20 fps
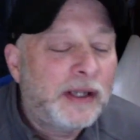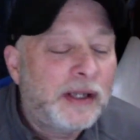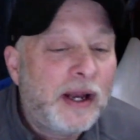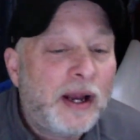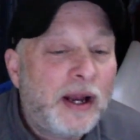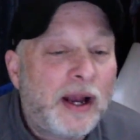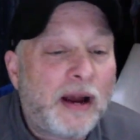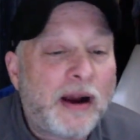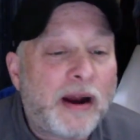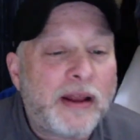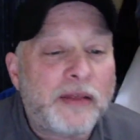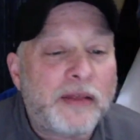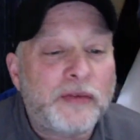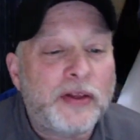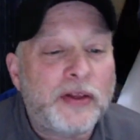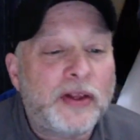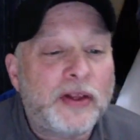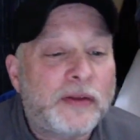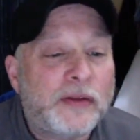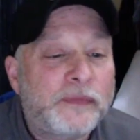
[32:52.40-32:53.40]
All right, let me
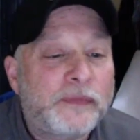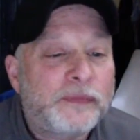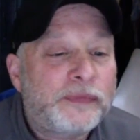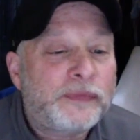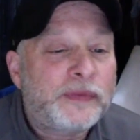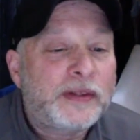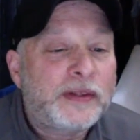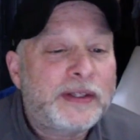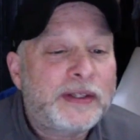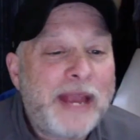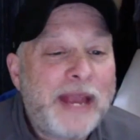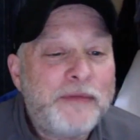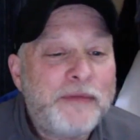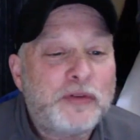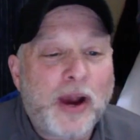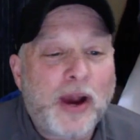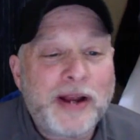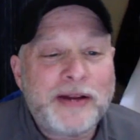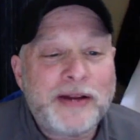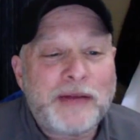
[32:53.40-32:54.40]
look. Dave
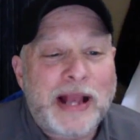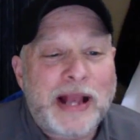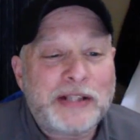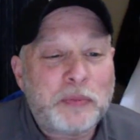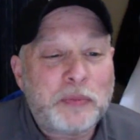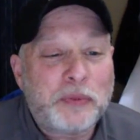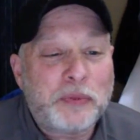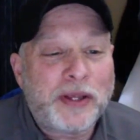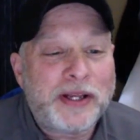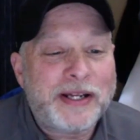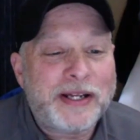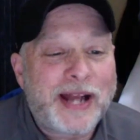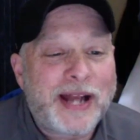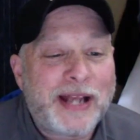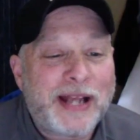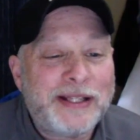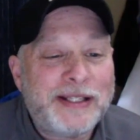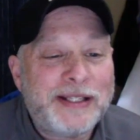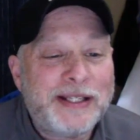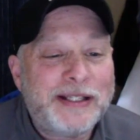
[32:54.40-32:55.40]
Dryden actually played in
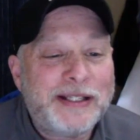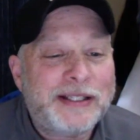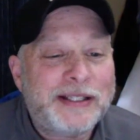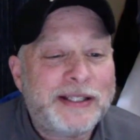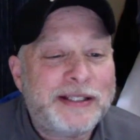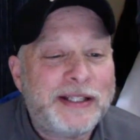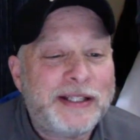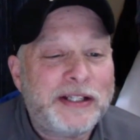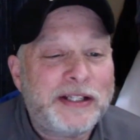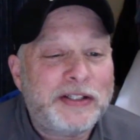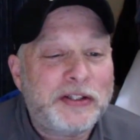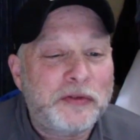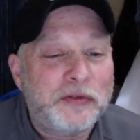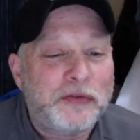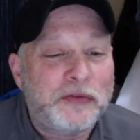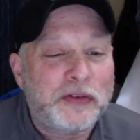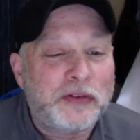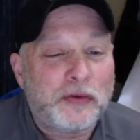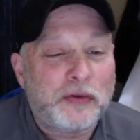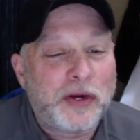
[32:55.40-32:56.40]
1962
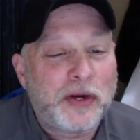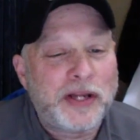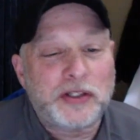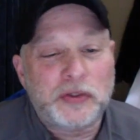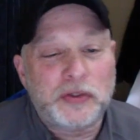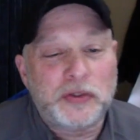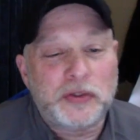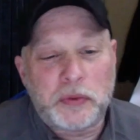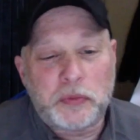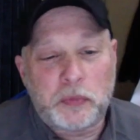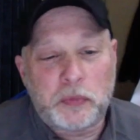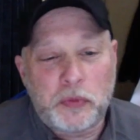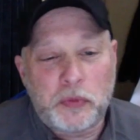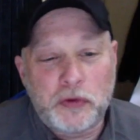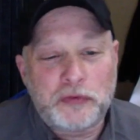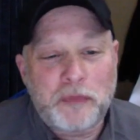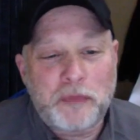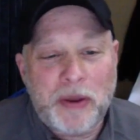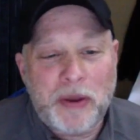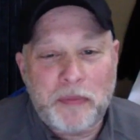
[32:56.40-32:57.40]
for the Rangers, which
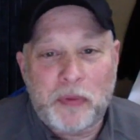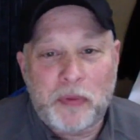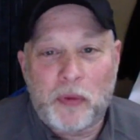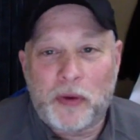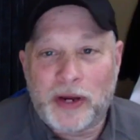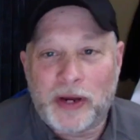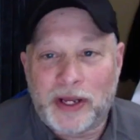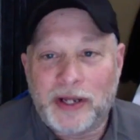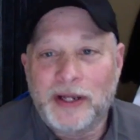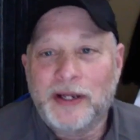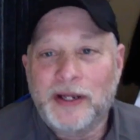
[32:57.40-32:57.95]
proves my point.